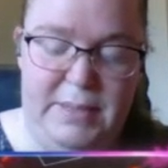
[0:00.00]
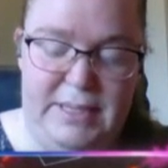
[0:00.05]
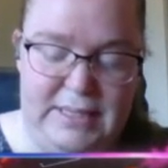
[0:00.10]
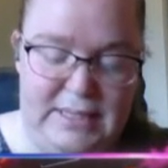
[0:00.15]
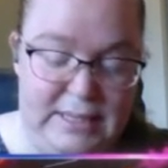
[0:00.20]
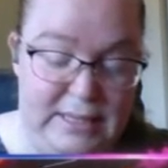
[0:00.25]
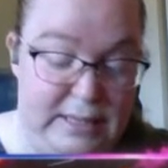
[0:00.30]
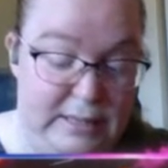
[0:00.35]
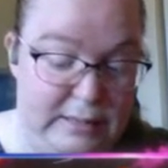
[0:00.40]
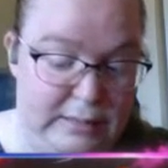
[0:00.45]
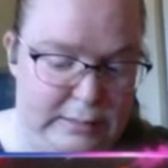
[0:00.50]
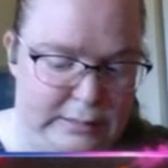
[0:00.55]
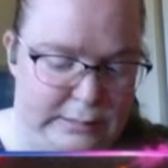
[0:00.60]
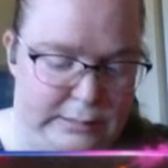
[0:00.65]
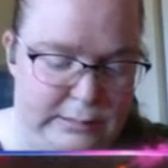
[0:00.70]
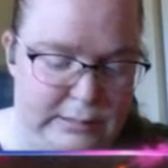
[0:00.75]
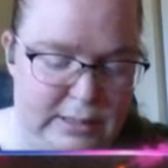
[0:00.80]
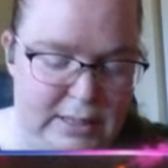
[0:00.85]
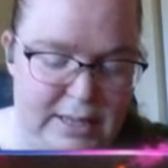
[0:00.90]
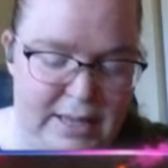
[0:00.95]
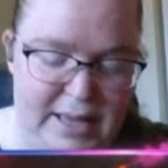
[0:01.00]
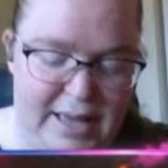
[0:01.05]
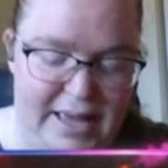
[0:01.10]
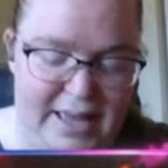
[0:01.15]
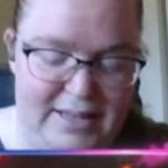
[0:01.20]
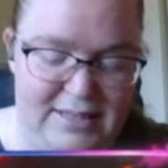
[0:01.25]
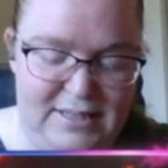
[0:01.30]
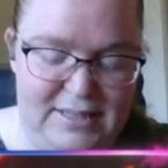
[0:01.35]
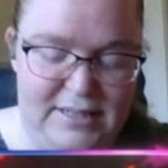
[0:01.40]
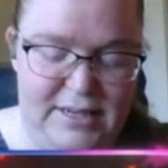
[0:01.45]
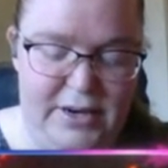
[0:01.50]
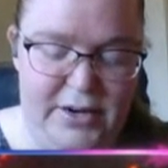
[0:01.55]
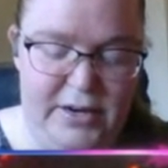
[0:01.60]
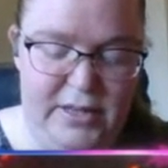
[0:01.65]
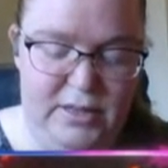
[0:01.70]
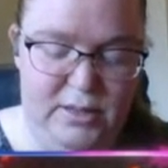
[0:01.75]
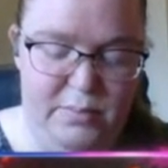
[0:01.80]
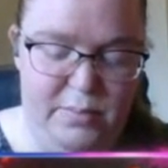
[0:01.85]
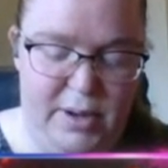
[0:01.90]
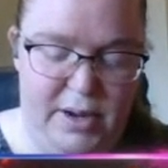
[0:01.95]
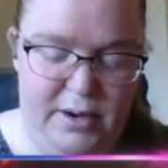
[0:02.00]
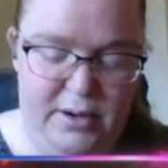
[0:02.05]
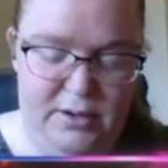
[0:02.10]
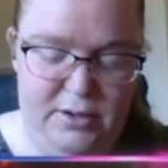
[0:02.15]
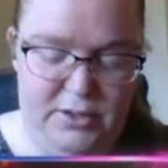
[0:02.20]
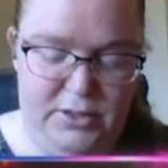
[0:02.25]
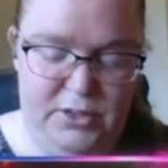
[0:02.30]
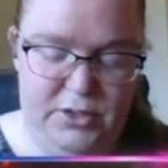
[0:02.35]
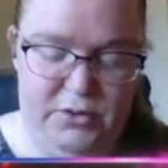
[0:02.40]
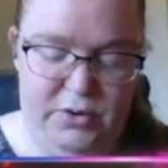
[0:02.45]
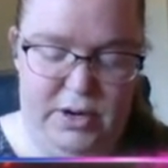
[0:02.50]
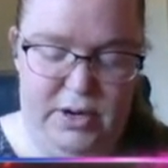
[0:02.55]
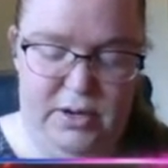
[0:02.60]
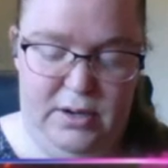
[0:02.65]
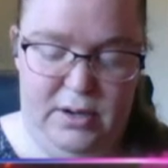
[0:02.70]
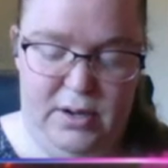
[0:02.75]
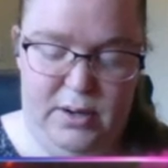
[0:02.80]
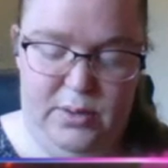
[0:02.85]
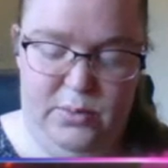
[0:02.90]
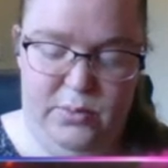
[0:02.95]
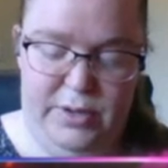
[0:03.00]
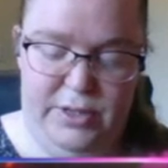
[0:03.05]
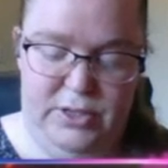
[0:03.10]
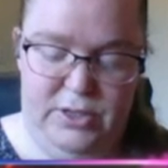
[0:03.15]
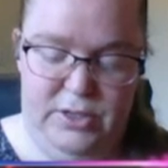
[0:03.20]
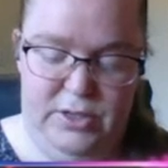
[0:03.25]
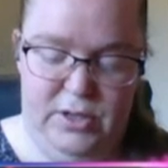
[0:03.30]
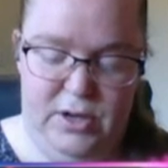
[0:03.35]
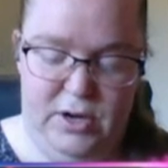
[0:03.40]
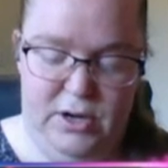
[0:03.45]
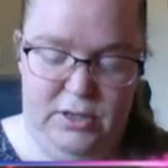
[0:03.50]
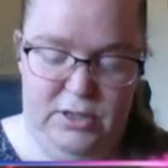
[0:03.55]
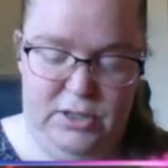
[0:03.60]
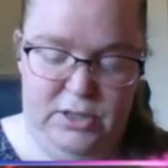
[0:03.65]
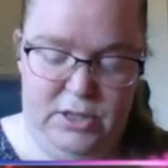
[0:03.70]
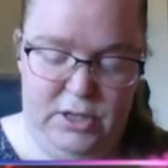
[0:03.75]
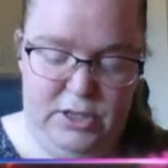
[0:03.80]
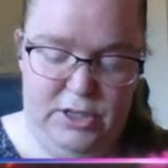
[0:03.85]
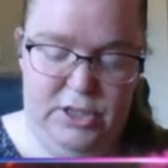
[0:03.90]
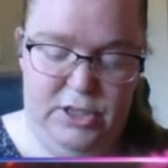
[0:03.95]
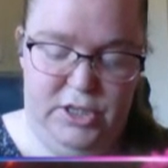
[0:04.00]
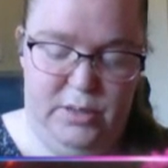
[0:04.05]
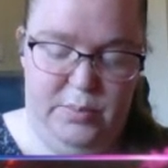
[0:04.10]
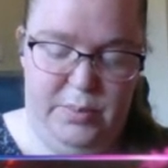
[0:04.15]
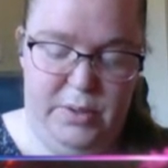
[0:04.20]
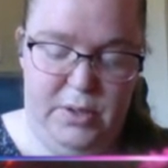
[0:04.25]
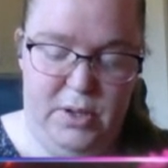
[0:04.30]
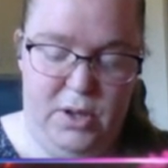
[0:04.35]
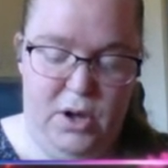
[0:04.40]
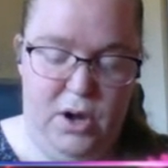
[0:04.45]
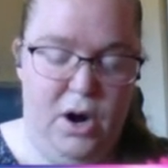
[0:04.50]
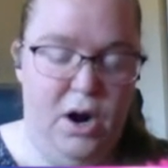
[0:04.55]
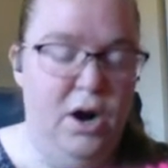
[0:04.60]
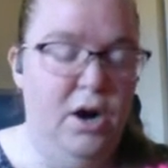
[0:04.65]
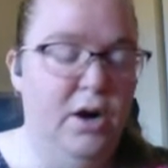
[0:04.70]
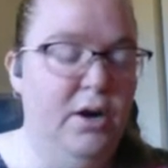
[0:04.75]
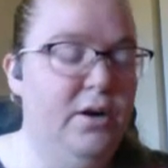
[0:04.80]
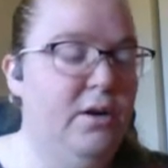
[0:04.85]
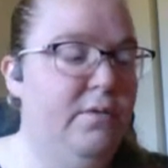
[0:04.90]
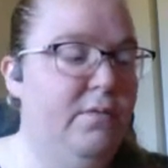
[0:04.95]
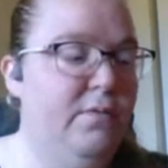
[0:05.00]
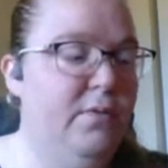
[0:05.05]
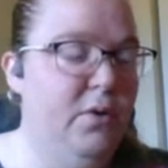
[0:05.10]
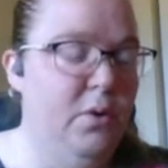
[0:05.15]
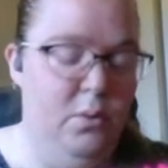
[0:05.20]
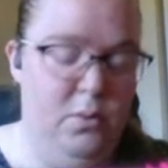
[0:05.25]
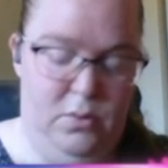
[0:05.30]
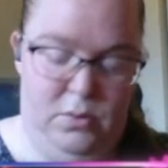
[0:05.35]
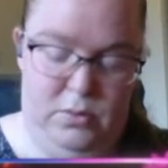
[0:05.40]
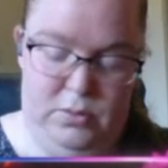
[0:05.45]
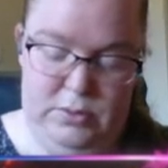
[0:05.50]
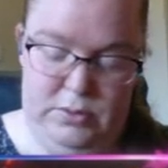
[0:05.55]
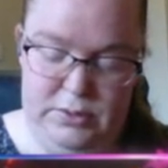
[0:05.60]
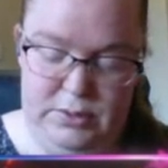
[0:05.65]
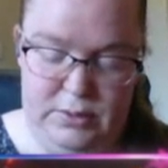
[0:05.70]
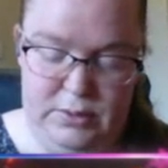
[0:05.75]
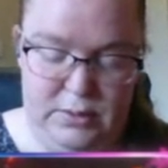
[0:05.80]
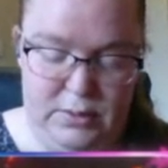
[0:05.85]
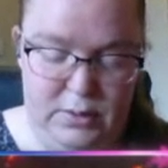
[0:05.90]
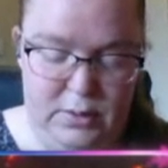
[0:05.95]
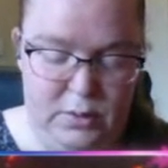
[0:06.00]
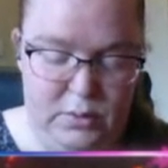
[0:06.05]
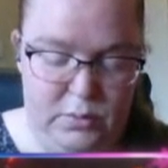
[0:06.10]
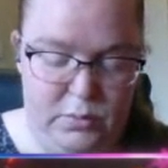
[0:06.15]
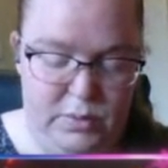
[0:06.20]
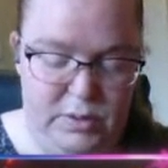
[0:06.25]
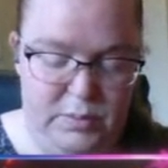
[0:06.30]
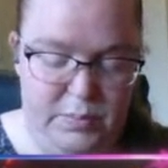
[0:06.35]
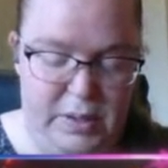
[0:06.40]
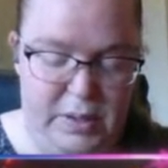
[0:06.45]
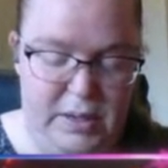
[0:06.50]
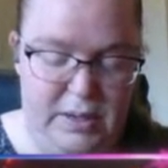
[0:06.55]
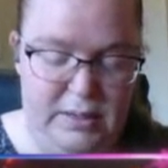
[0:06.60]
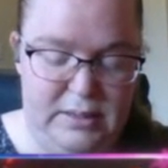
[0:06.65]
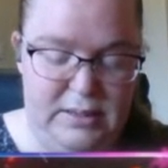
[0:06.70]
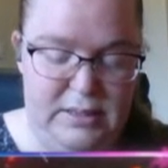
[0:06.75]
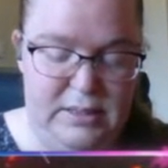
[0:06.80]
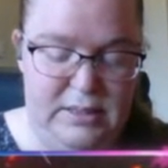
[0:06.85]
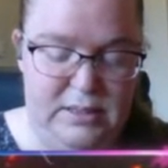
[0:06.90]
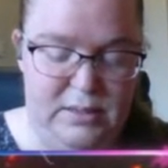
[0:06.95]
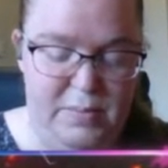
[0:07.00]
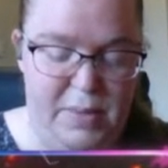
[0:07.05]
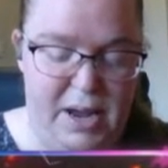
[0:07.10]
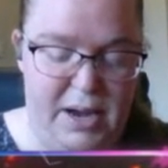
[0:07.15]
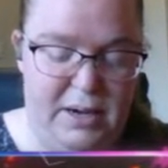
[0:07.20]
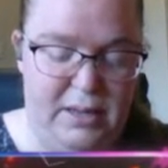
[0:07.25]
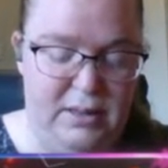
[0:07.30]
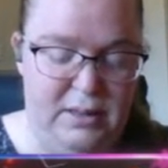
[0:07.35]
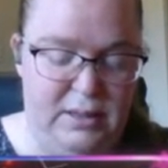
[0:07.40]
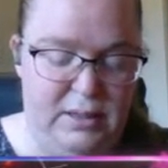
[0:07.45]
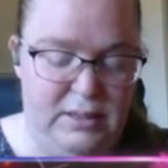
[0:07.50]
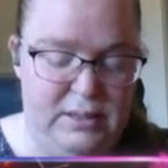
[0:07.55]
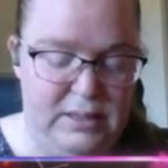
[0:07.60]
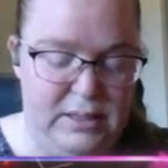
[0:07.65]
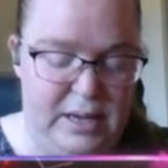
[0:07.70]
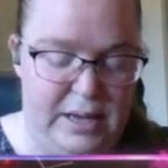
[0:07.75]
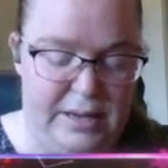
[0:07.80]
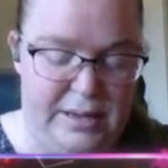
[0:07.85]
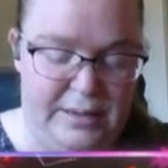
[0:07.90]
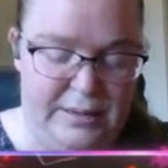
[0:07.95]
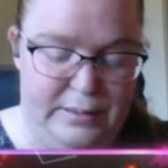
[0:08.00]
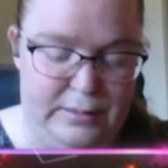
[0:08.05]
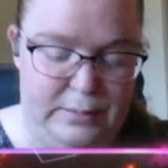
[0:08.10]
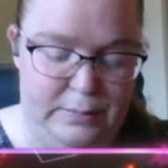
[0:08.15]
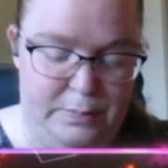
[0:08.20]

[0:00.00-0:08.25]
seat, and stared at the monitor screen on which the starship Heart of Gold was being systematically scanned.